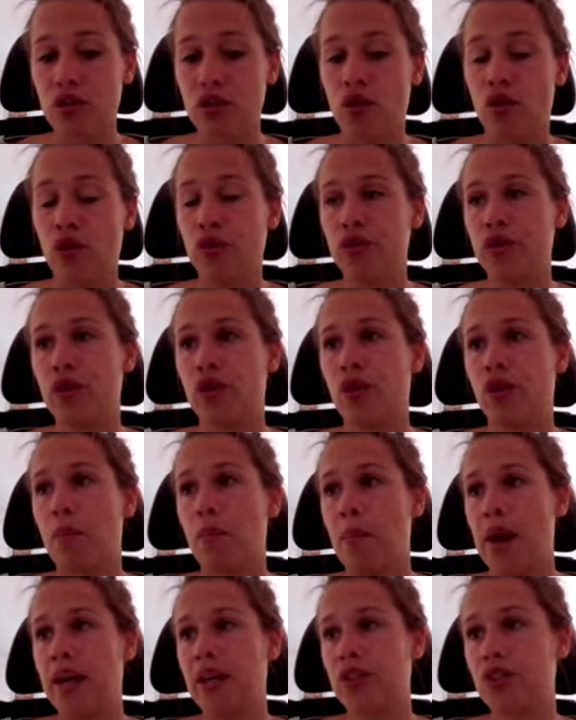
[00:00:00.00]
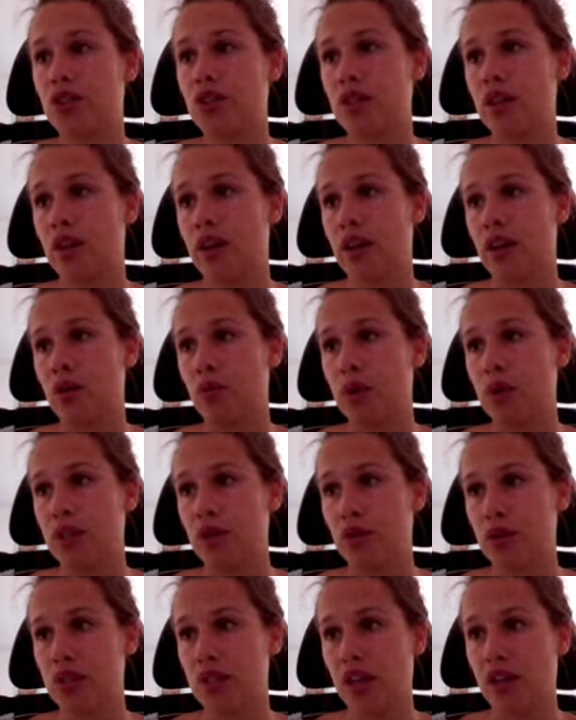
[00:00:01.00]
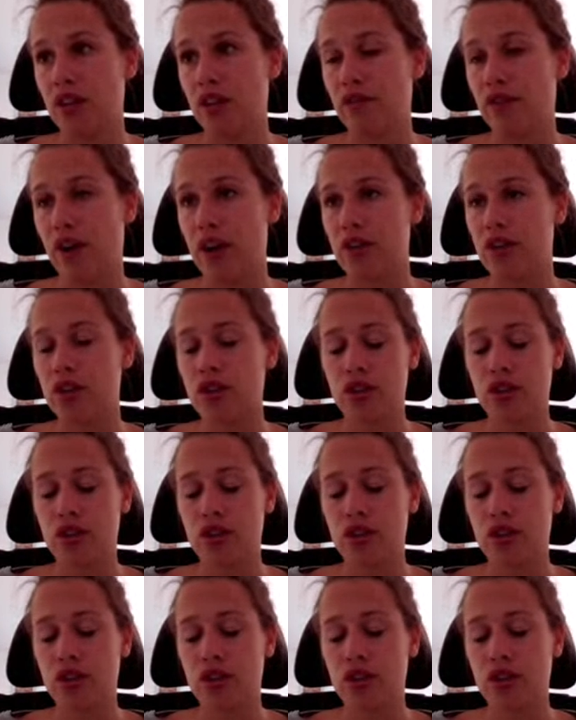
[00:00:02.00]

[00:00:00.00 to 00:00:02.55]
on your managed Windows 10 devices.